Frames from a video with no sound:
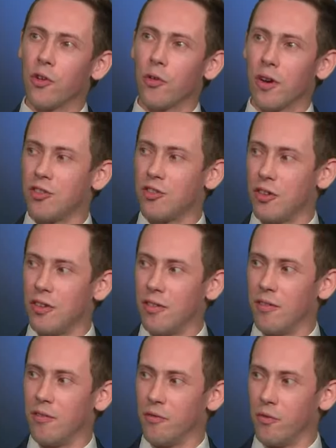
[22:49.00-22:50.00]

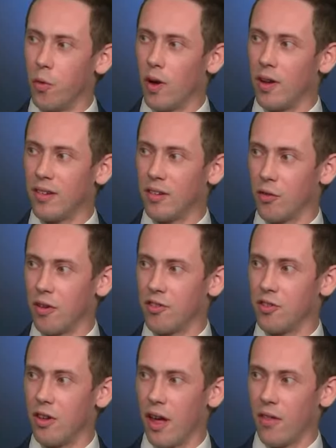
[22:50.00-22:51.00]
Christian voice and
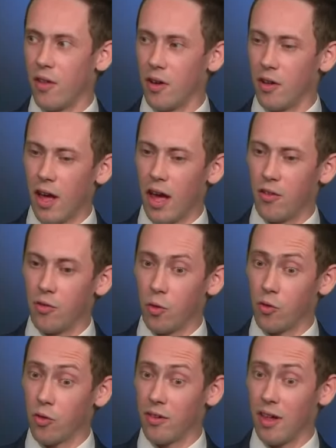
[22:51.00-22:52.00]

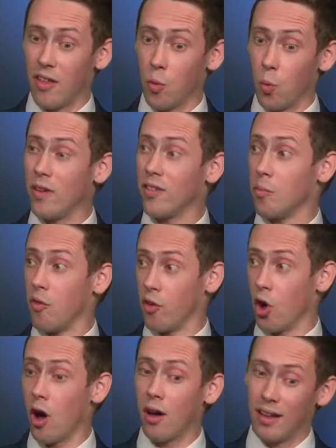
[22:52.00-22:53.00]
the wisdom of
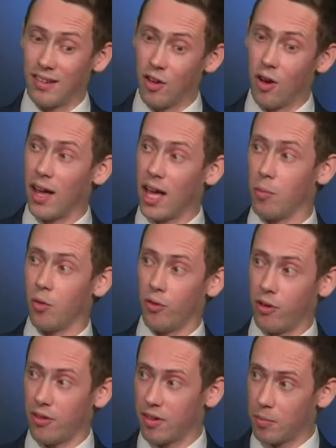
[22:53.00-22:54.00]
God is not able
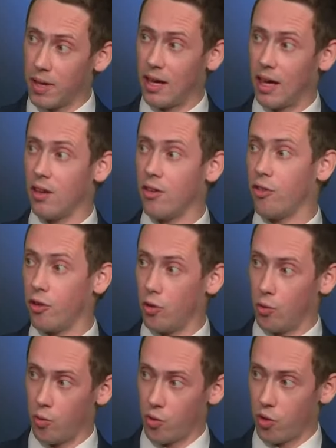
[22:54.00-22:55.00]
to speak
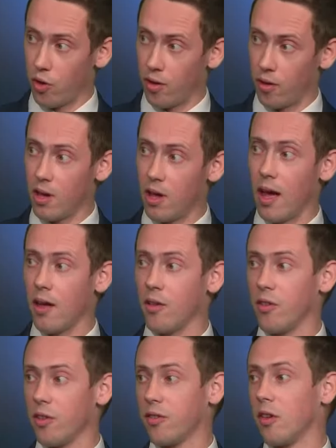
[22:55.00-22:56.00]
into the
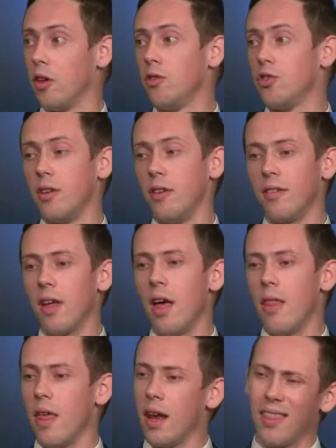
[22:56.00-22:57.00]
solutions,
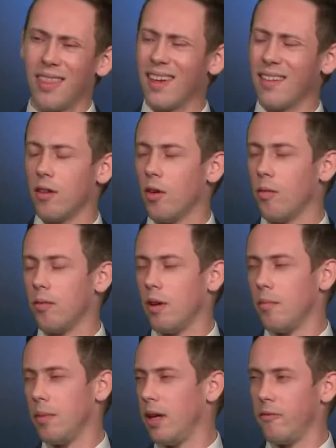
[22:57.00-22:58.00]
then I think they'll
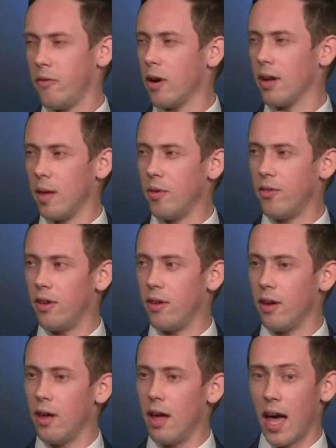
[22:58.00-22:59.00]
be very
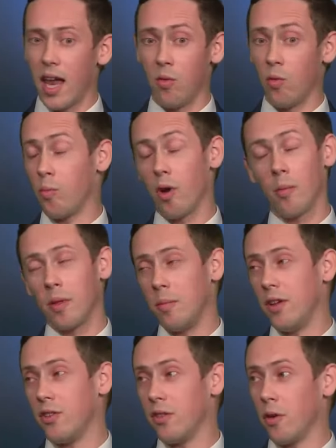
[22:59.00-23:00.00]
limited, and it will probably
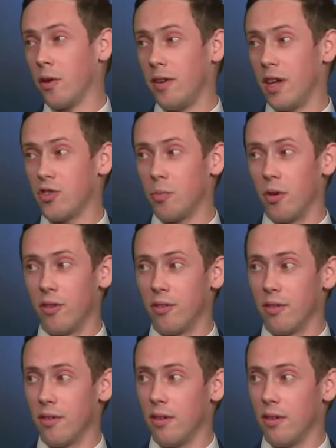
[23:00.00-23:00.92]
be to their own detriment.